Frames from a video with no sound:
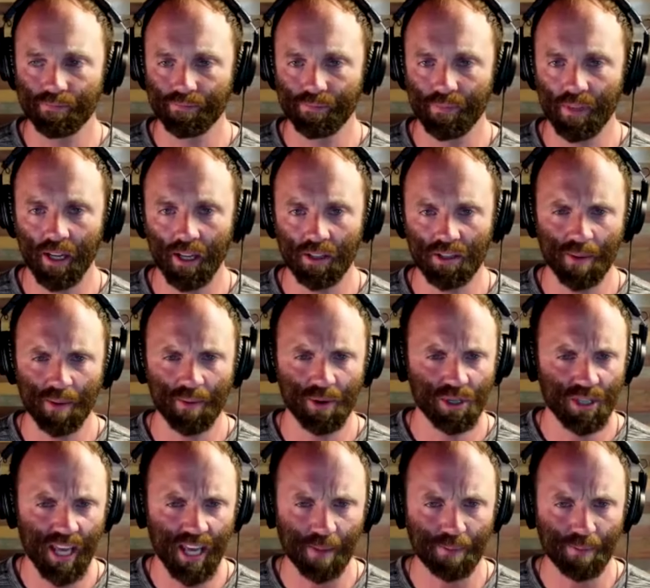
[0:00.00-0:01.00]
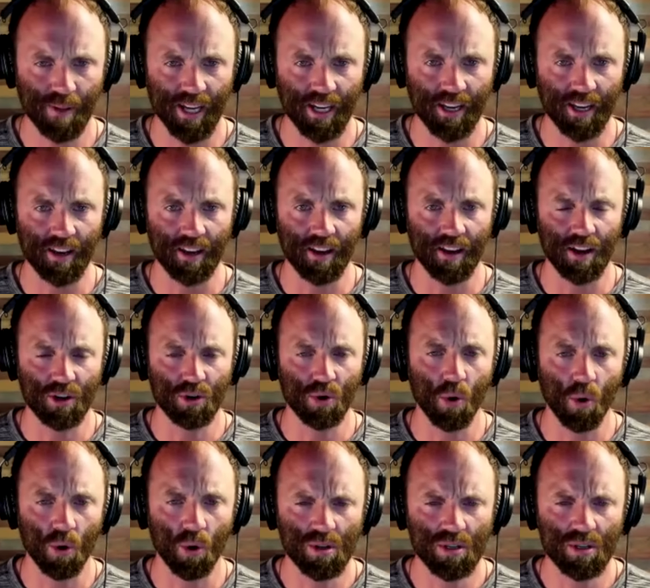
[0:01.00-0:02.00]
it's almost set up like a
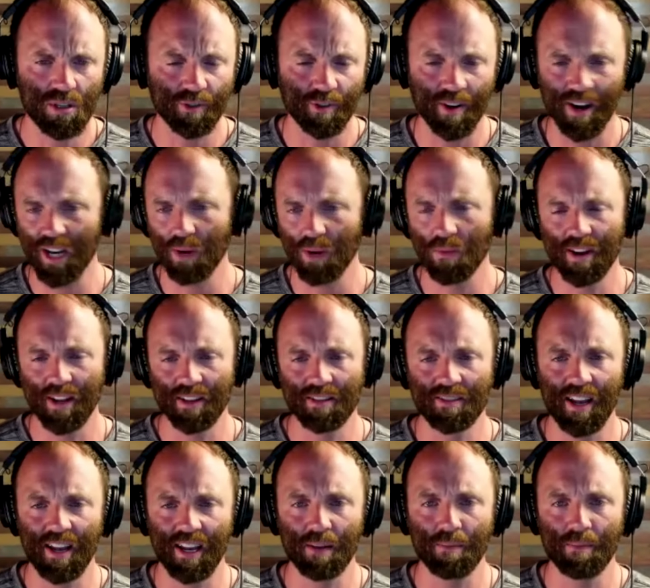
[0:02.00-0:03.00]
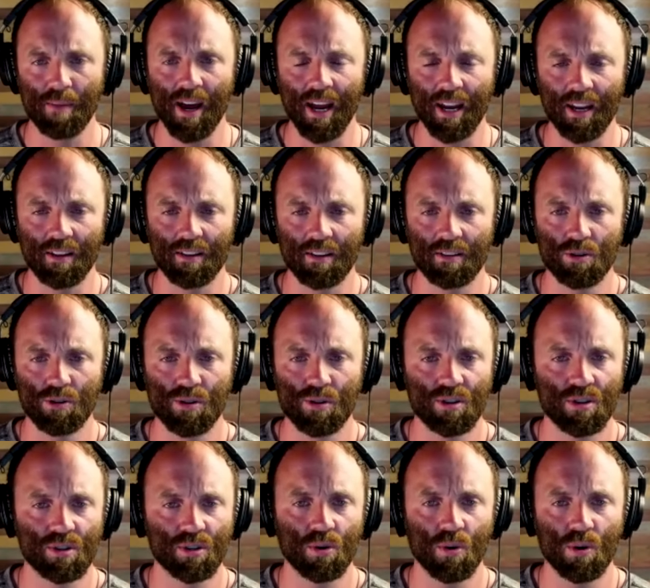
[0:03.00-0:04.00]
course for anyone that's taken my
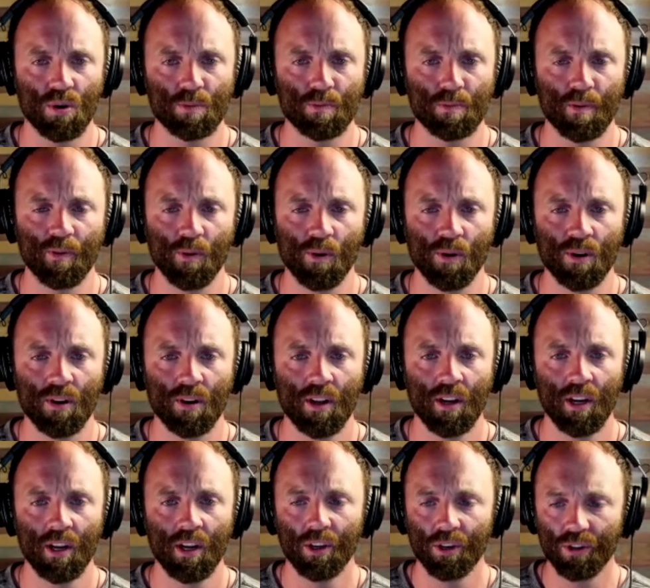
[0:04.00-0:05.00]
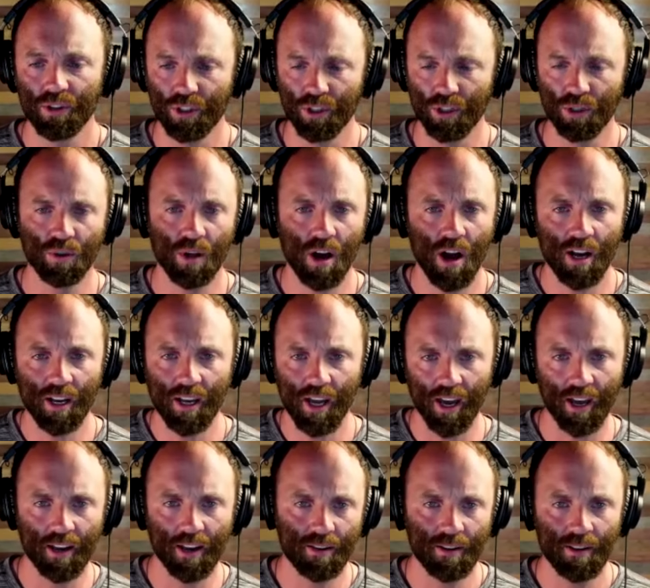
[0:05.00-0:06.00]
nutrition course before. You log
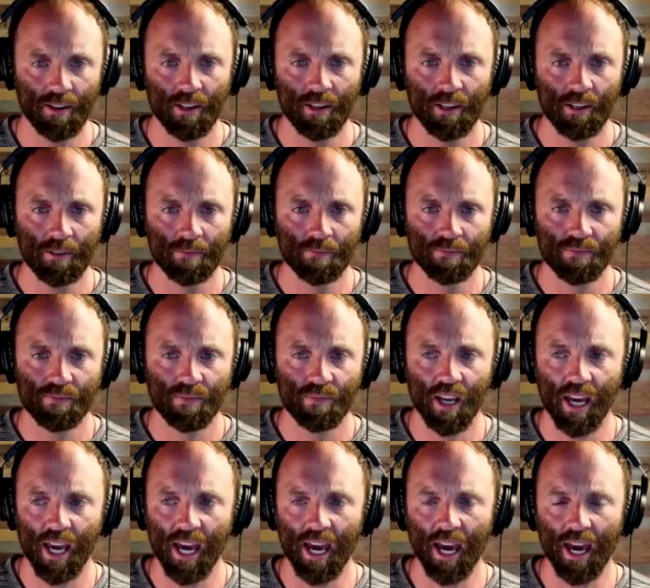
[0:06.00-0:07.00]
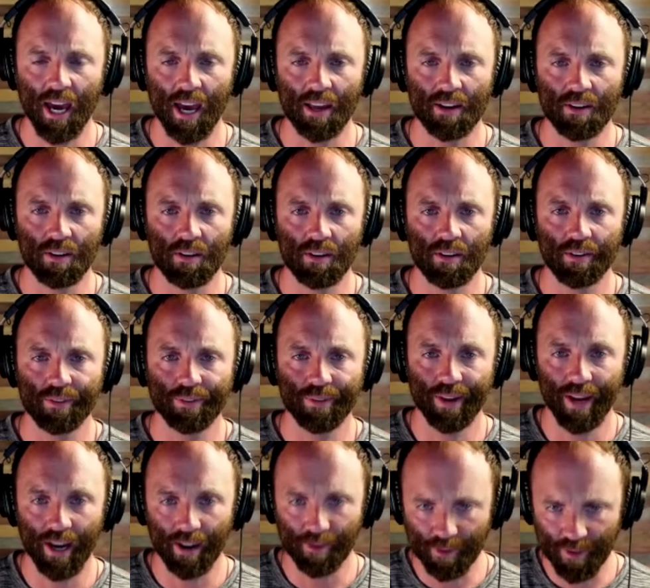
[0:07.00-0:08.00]
in and
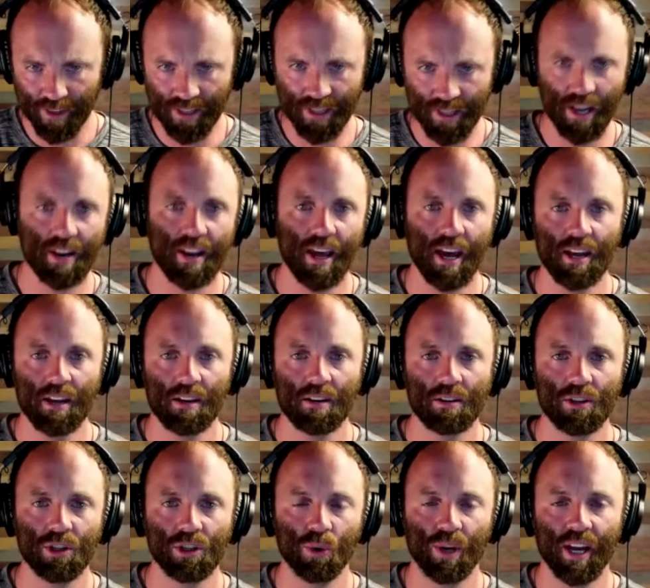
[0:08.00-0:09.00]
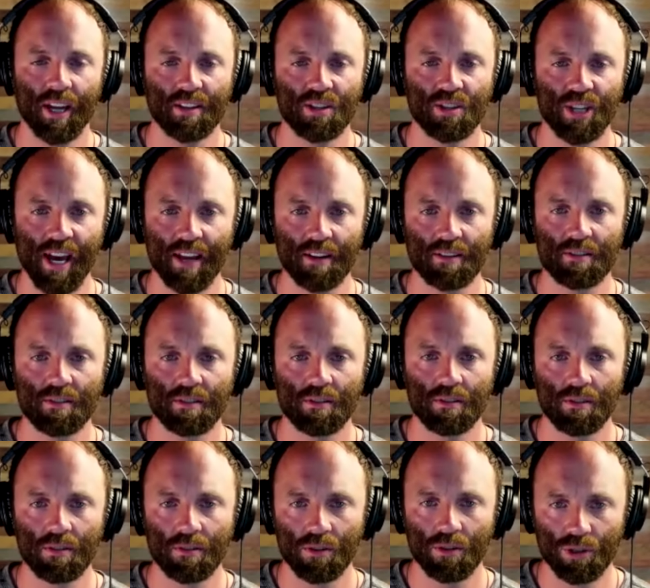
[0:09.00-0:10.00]
every Sunday you get sent
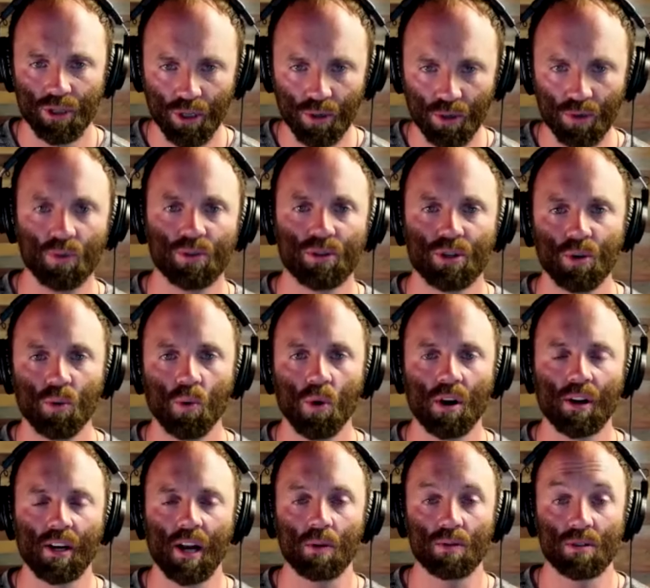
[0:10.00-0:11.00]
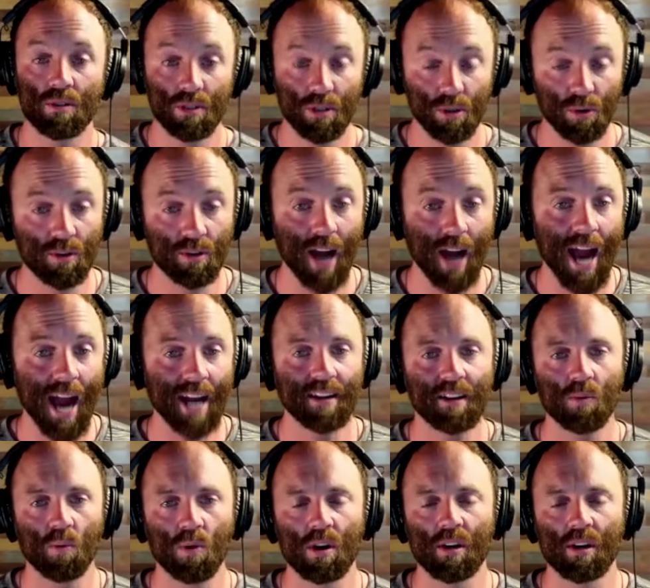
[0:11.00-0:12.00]
two guided
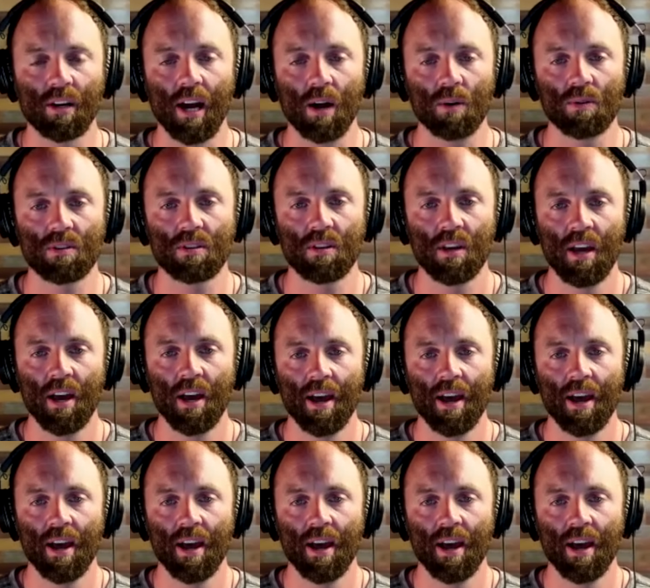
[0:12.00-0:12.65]
workouts.